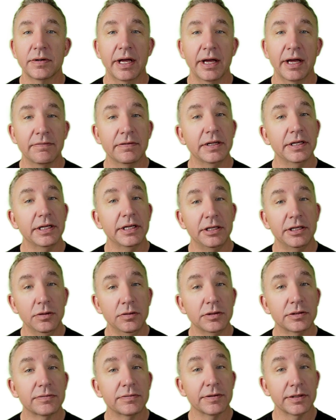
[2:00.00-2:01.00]
heavily
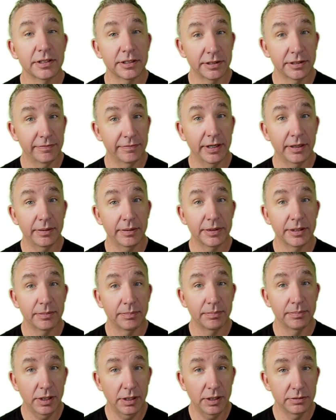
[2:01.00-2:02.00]
used for the development
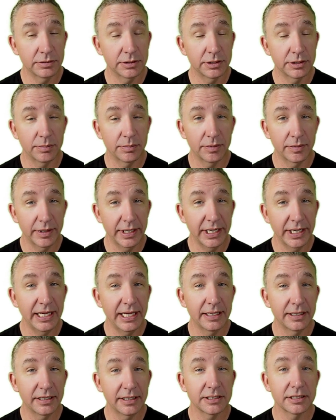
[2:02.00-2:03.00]
of bone to bring
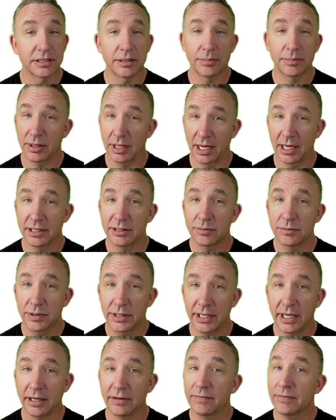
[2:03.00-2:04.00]
in the supplies we
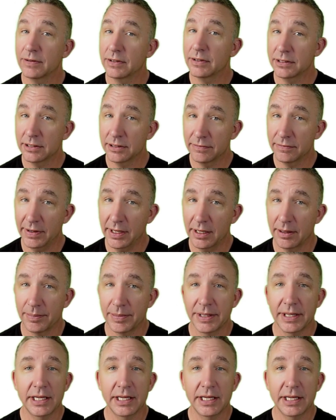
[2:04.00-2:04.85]
need for it to develop.